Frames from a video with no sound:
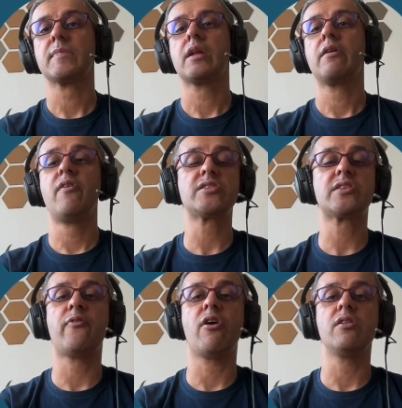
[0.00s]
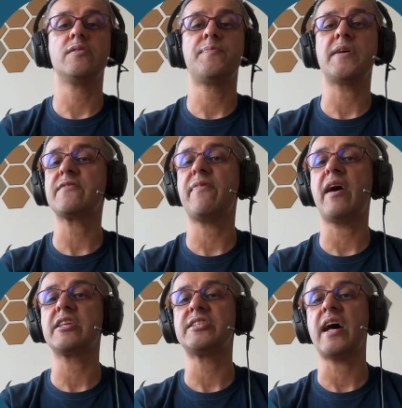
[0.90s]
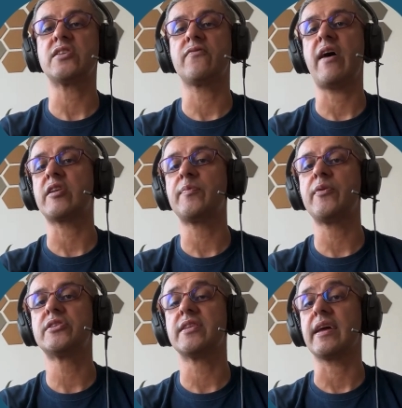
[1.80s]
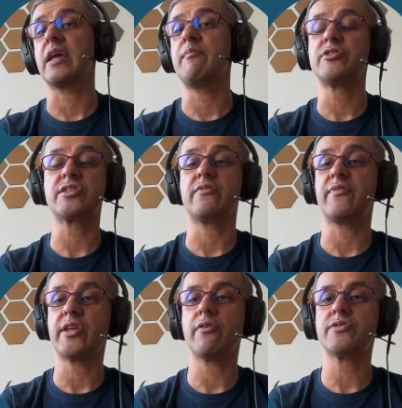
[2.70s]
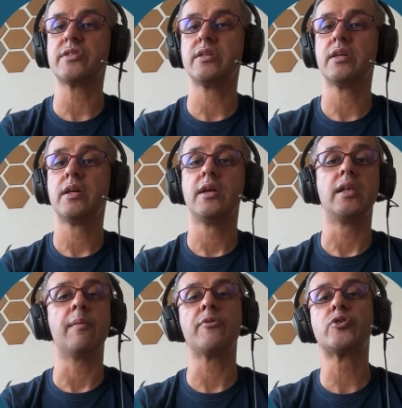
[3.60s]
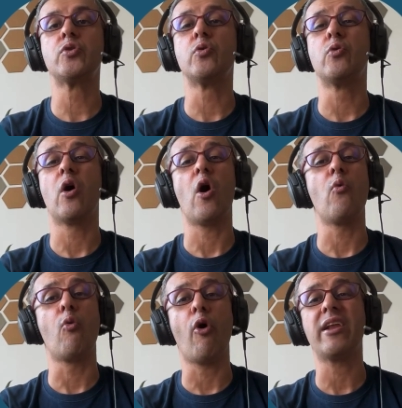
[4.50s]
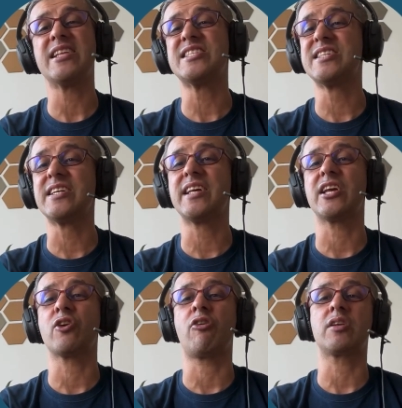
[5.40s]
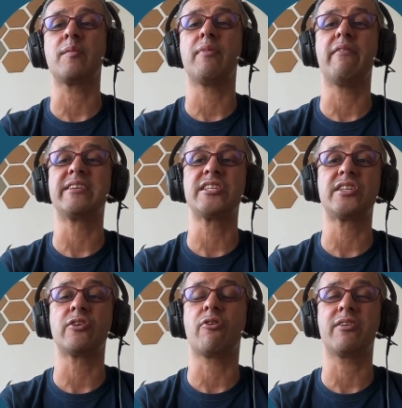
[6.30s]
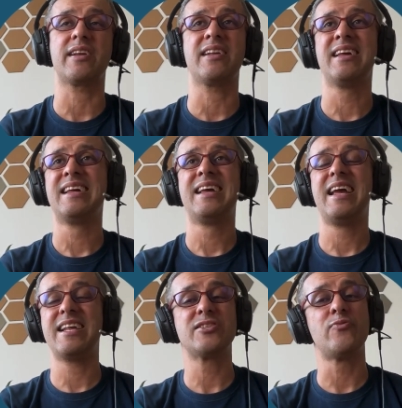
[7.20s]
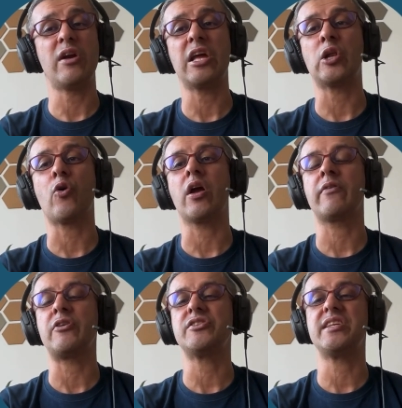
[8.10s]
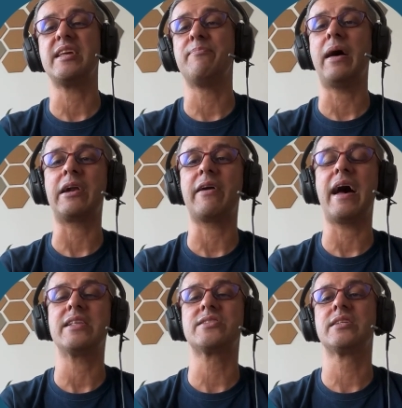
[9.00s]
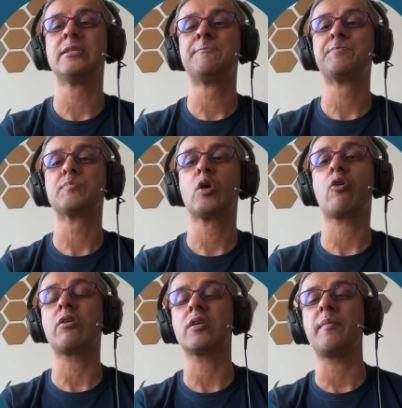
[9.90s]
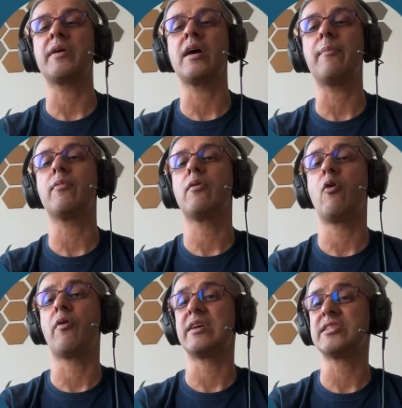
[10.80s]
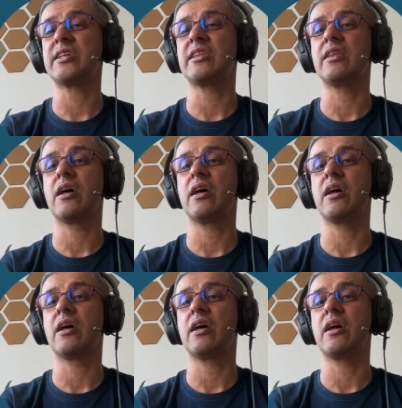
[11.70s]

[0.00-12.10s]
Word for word: First of all, specify the size of attributes like images and videos. Number two, avoid inserting content above existing content. It is really annoying when you see banner ads or content coming up over existing